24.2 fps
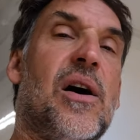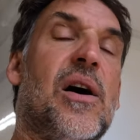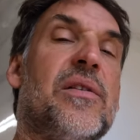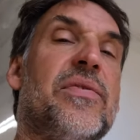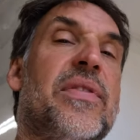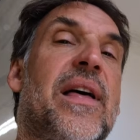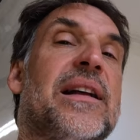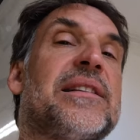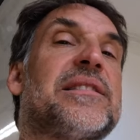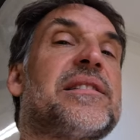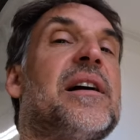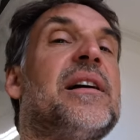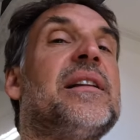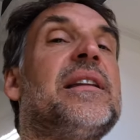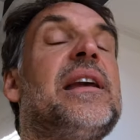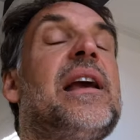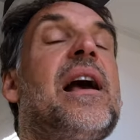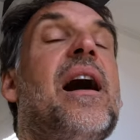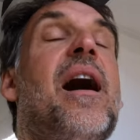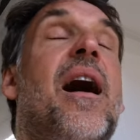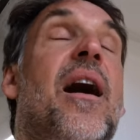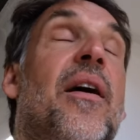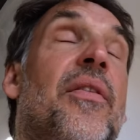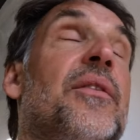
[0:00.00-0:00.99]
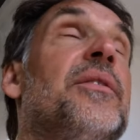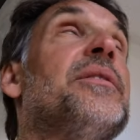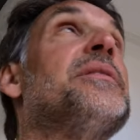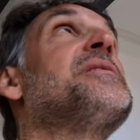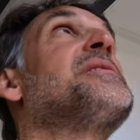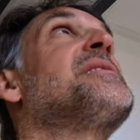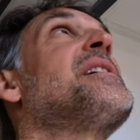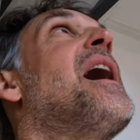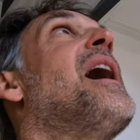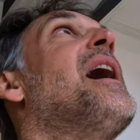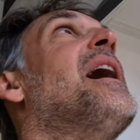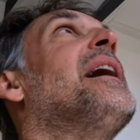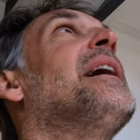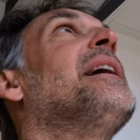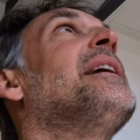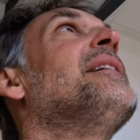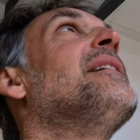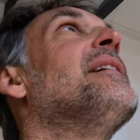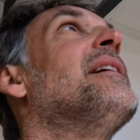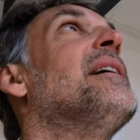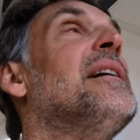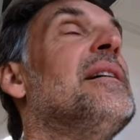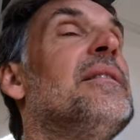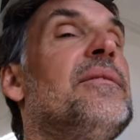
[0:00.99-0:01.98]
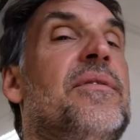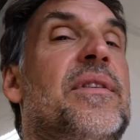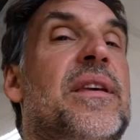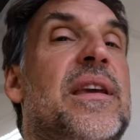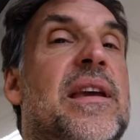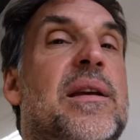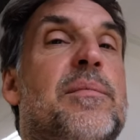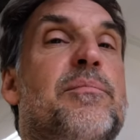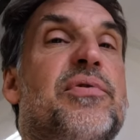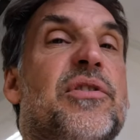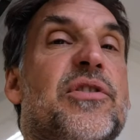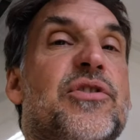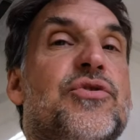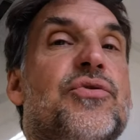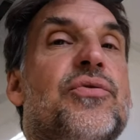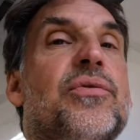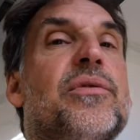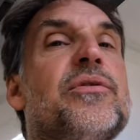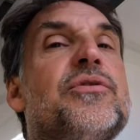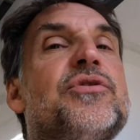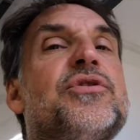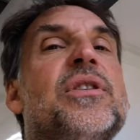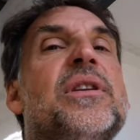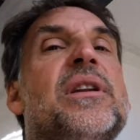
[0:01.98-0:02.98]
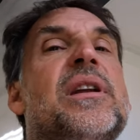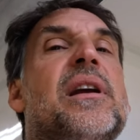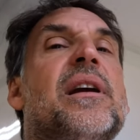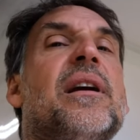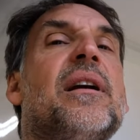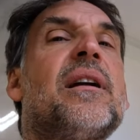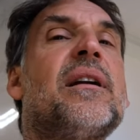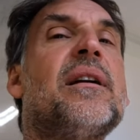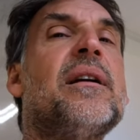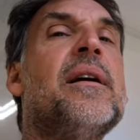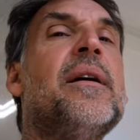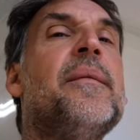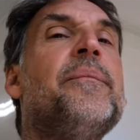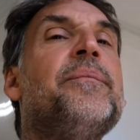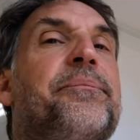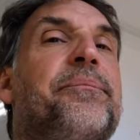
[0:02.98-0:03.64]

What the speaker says: that's on the other side of the protrusion here.